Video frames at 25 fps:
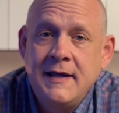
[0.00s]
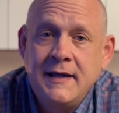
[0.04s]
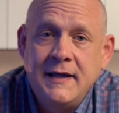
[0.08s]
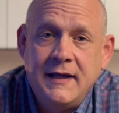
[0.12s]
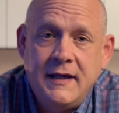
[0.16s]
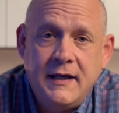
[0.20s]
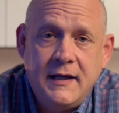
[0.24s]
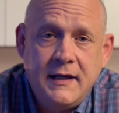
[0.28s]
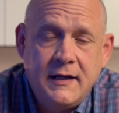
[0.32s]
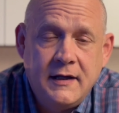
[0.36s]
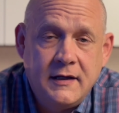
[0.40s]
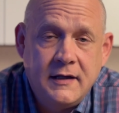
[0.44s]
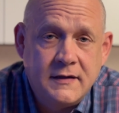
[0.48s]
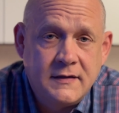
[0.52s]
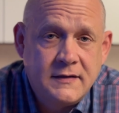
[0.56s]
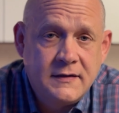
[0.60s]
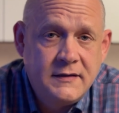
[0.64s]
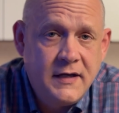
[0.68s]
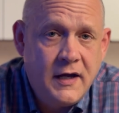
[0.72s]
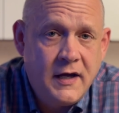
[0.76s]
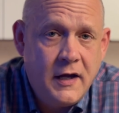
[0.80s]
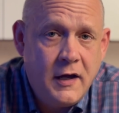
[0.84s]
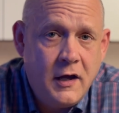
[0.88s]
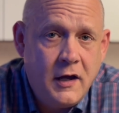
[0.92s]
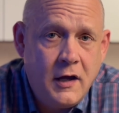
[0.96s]
It is
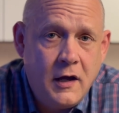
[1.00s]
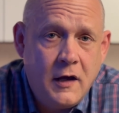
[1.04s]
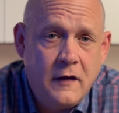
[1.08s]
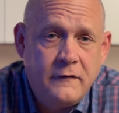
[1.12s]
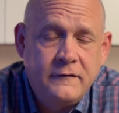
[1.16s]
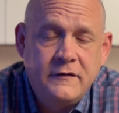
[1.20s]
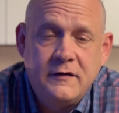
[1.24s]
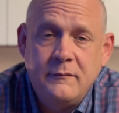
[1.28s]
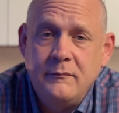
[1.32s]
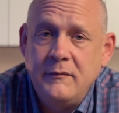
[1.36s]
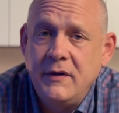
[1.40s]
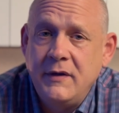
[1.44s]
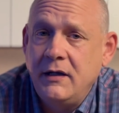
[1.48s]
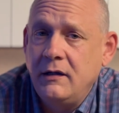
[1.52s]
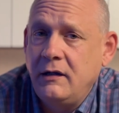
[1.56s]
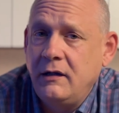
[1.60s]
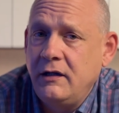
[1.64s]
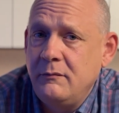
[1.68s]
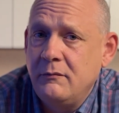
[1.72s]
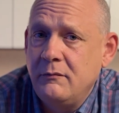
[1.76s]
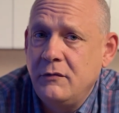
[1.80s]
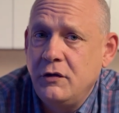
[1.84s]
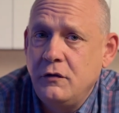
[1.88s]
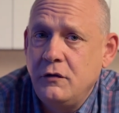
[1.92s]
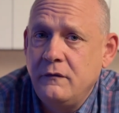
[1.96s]
tough to mentally
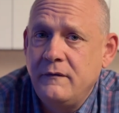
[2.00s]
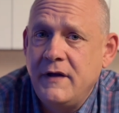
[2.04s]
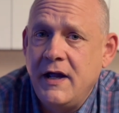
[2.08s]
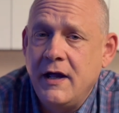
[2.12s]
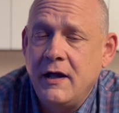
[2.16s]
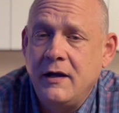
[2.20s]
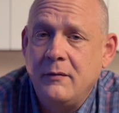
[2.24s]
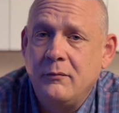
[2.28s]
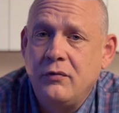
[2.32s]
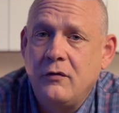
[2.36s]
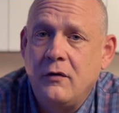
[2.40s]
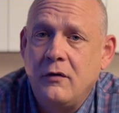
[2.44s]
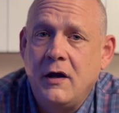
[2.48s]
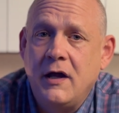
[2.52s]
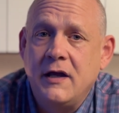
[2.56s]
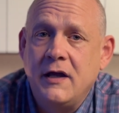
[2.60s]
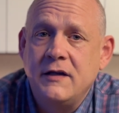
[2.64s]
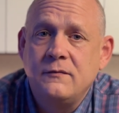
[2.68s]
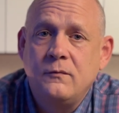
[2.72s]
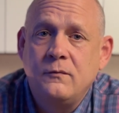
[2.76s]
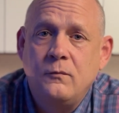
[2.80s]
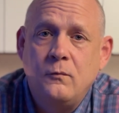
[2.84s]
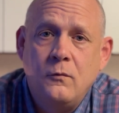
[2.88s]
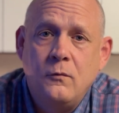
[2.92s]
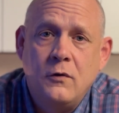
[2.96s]
move down in price
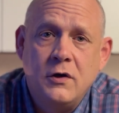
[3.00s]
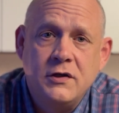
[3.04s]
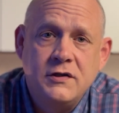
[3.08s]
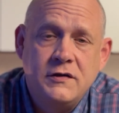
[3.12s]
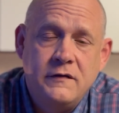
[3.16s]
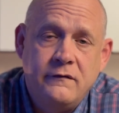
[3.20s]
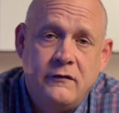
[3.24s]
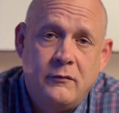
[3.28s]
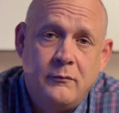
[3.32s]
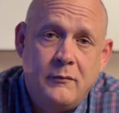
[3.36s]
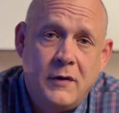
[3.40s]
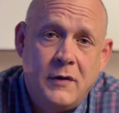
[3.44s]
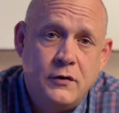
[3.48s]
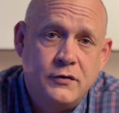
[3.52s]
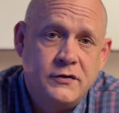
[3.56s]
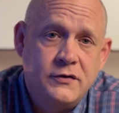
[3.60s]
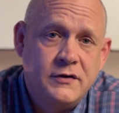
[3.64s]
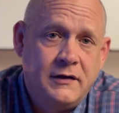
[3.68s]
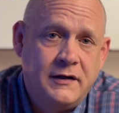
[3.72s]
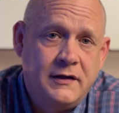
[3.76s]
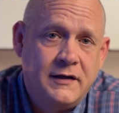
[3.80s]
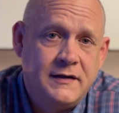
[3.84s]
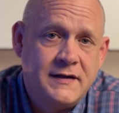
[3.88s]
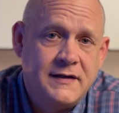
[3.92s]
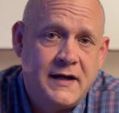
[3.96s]
once you've
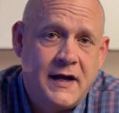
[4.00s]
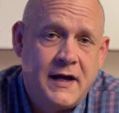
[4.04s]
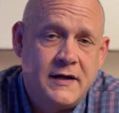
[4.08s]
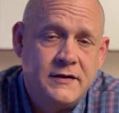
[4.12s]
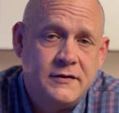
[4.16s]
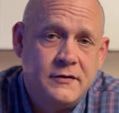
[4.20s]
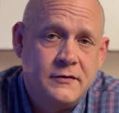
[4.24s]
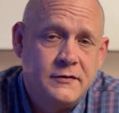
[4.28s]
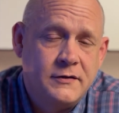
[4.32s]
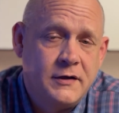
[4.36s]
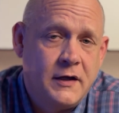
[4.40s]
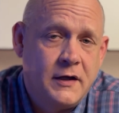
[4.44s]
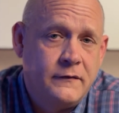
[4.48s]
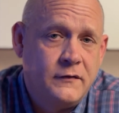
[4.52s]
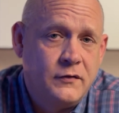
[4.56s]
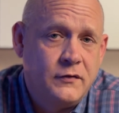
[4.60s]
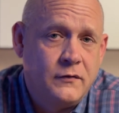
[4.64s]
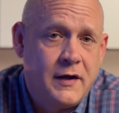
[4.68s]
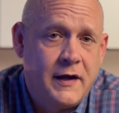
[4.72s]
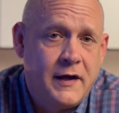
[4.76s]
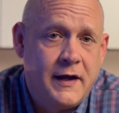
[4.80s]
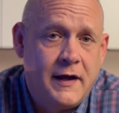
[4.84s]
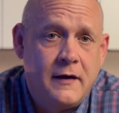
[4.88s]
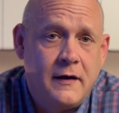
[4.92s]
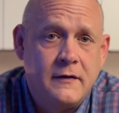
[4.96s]
emotionally attached yourself to a
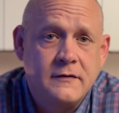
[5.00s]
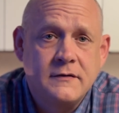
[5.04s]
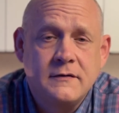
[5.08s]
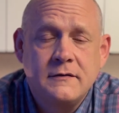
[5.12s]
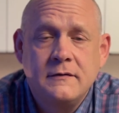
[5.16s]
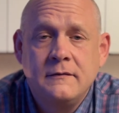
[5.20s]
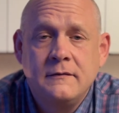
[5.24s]
house.